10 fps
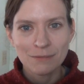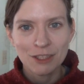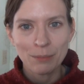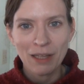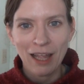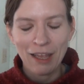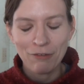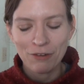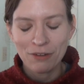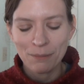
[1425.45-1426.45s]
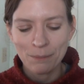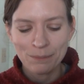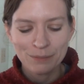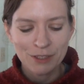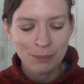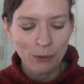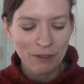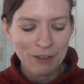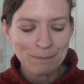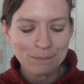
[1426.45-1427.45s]
supply for some more
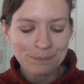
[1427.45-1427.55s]
of it.